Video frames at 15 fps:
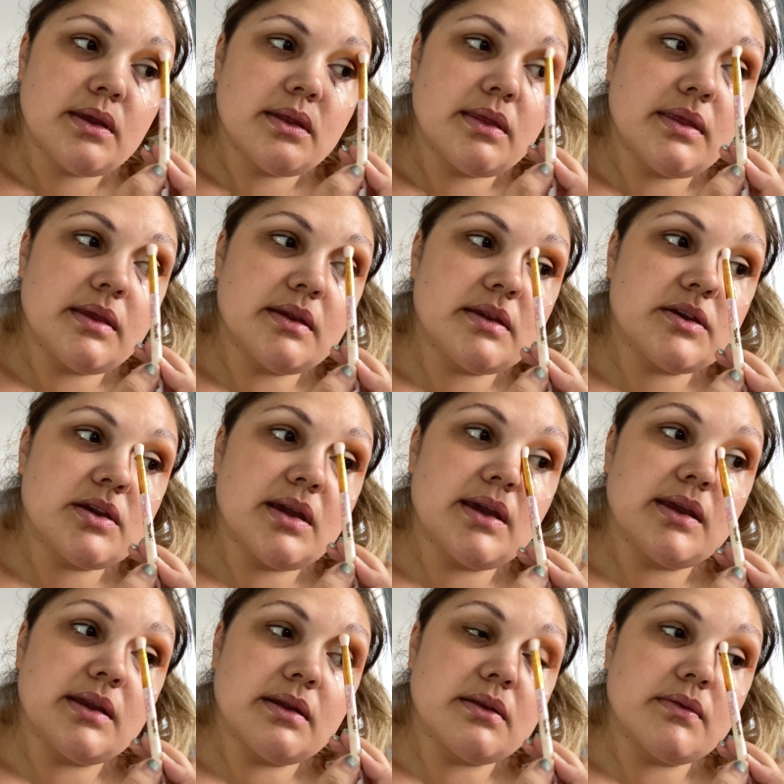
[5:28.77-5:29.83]
This
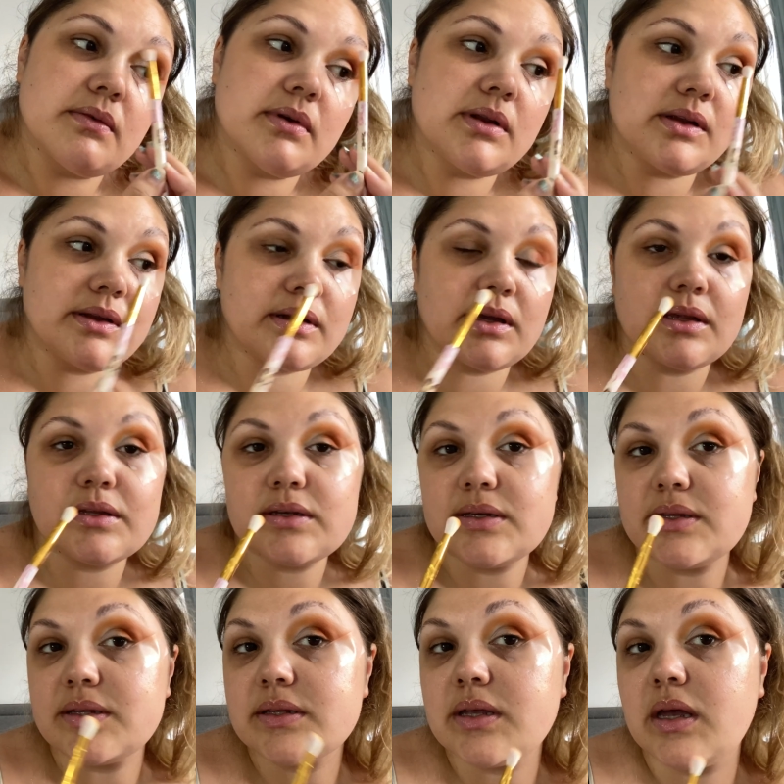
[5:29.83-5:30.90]
shade is really nice because
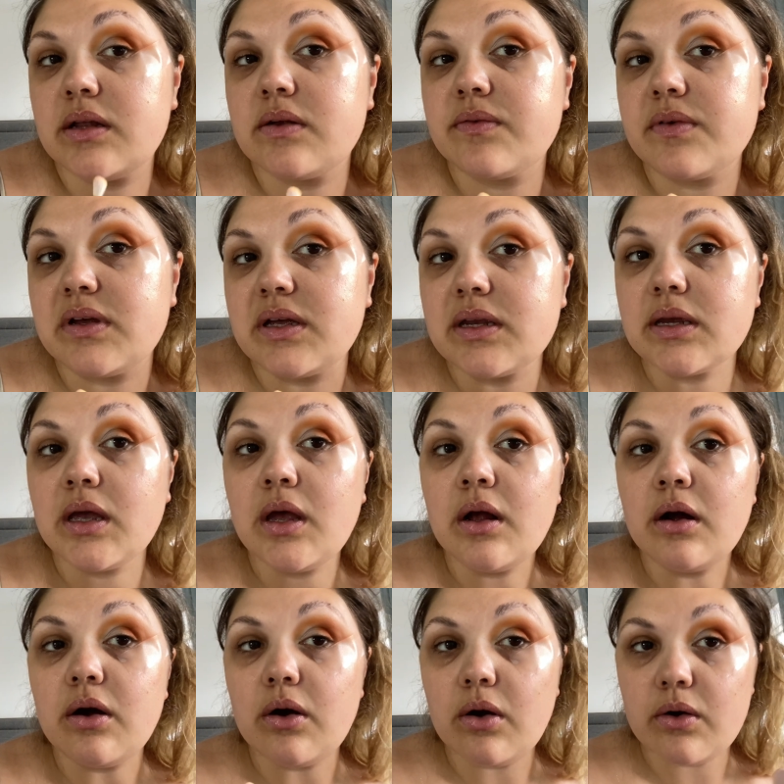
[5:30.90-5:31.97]
it's kind of like
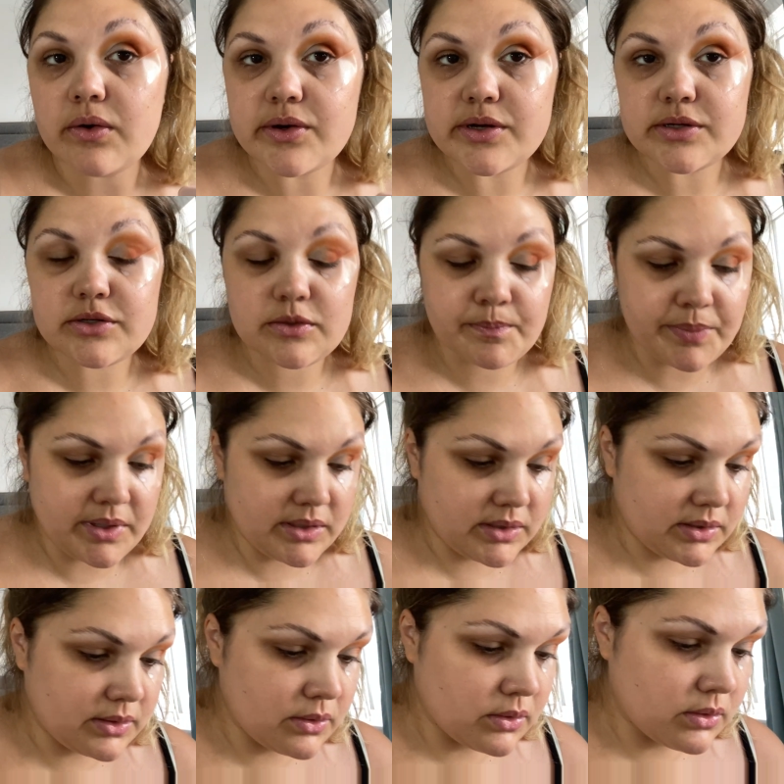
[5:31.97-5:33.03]
orange, but
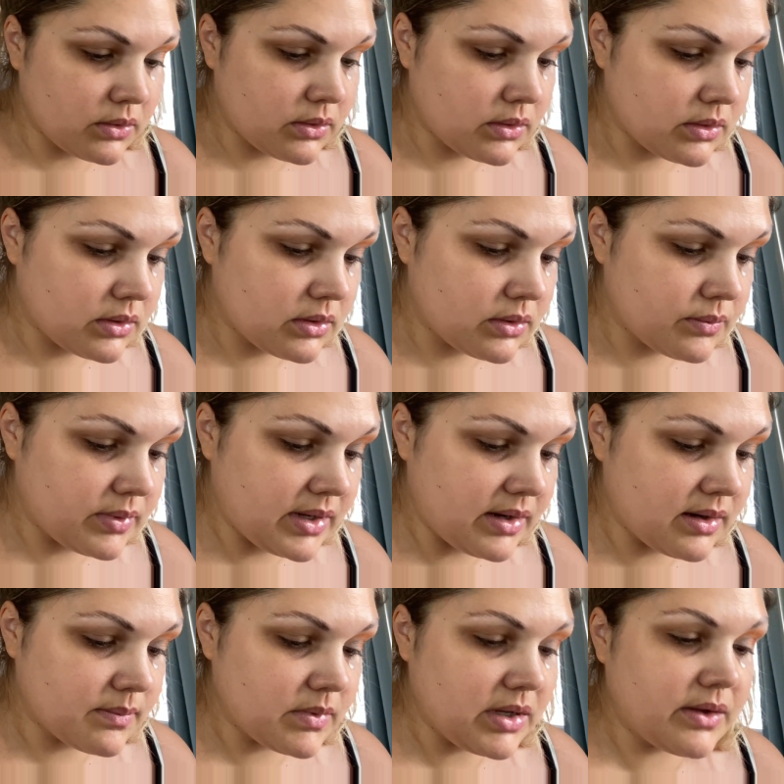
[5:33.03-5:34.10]
it's not, where
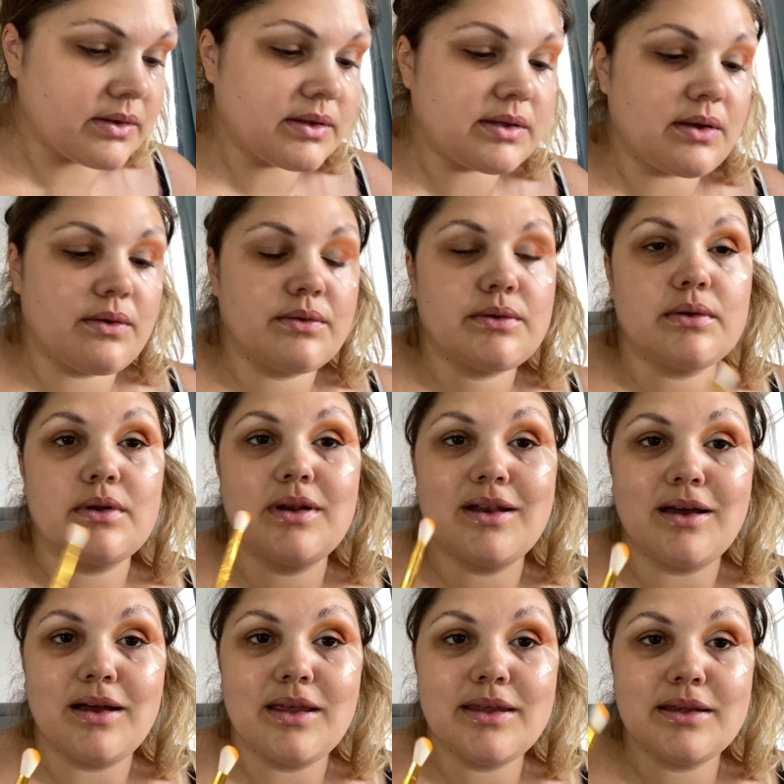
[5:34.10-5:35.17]
I'm going so sort of
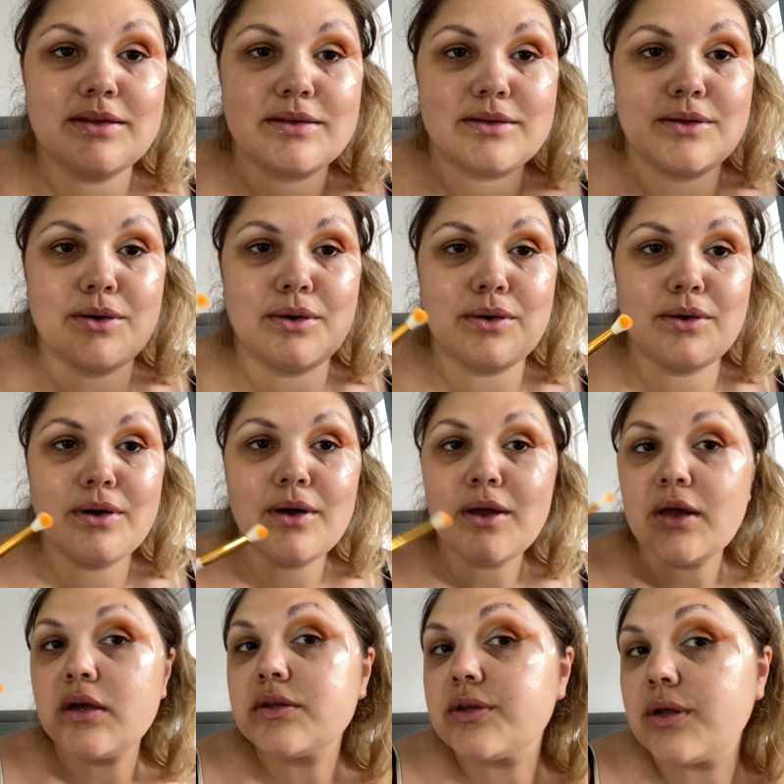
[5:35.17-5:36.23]
light, it's not
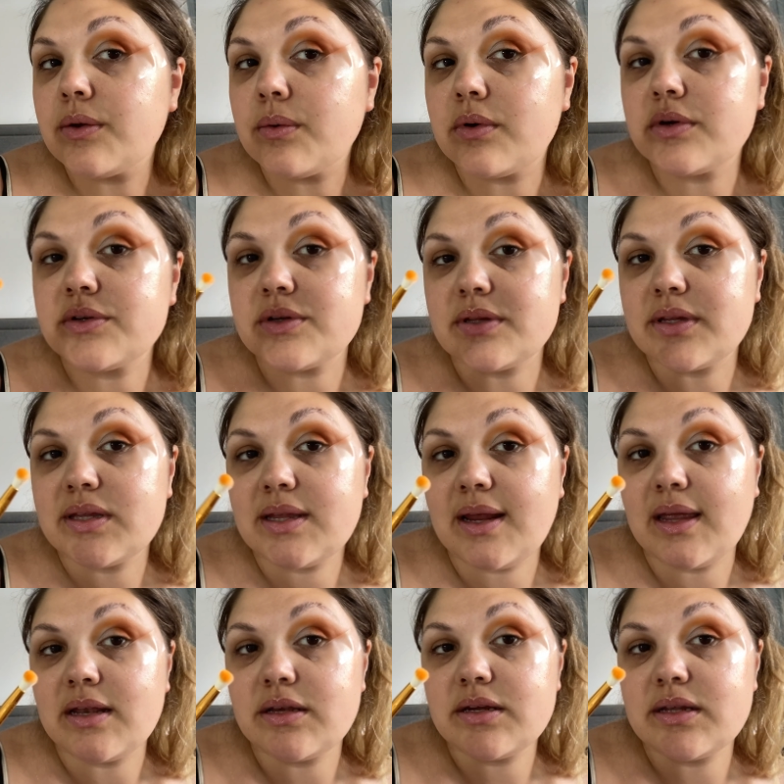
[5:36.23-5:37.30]
too orange on the
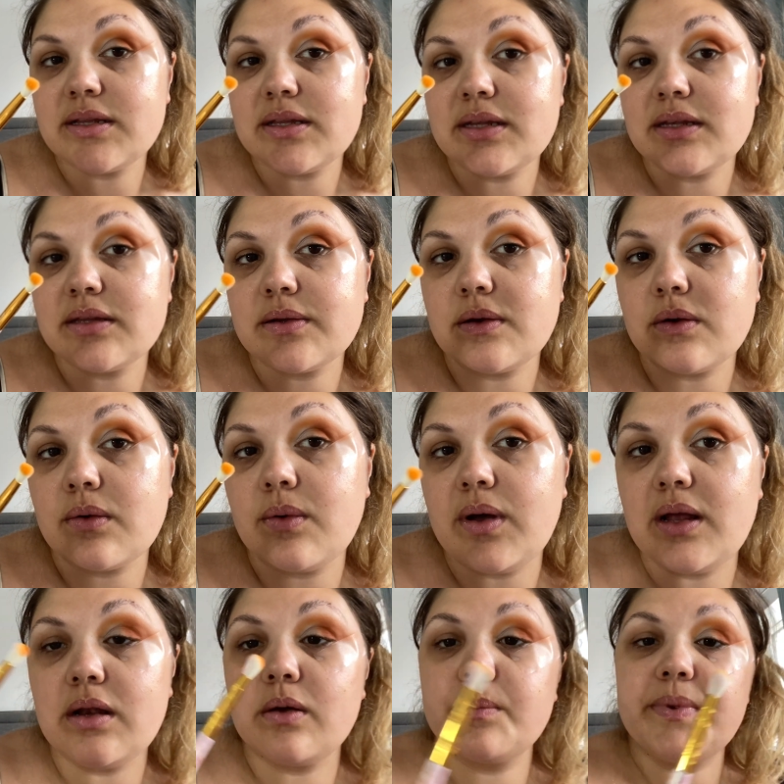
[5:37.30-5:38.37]
skin. You can see it's got quite
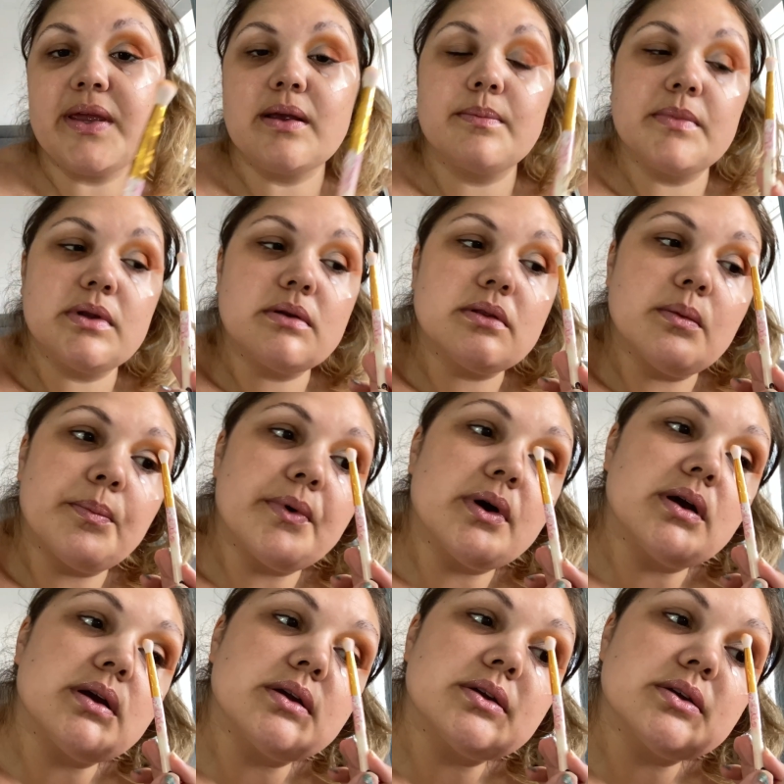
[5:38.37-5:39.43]
a lot of pigment on the
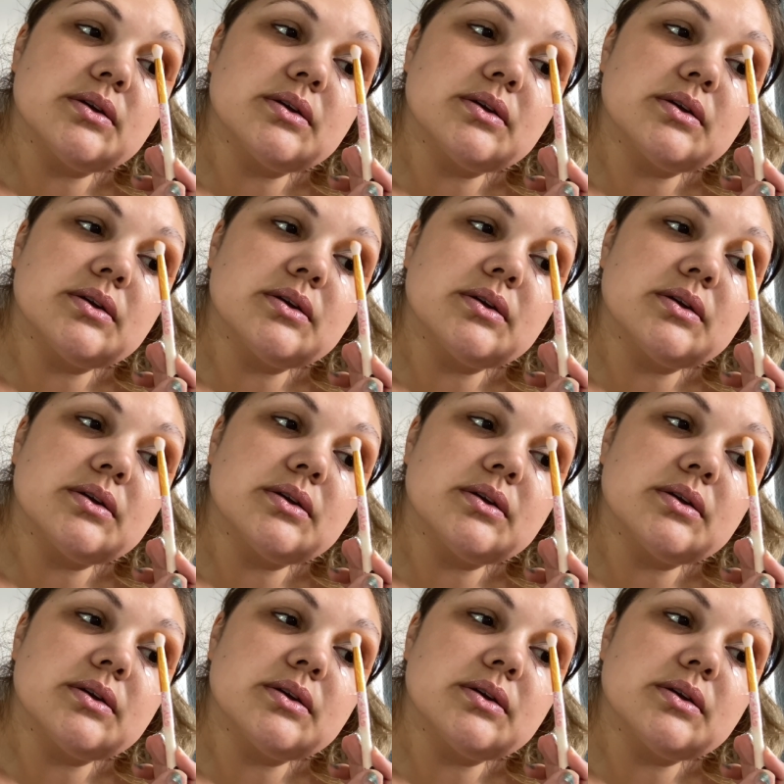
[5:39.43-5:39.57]
brush,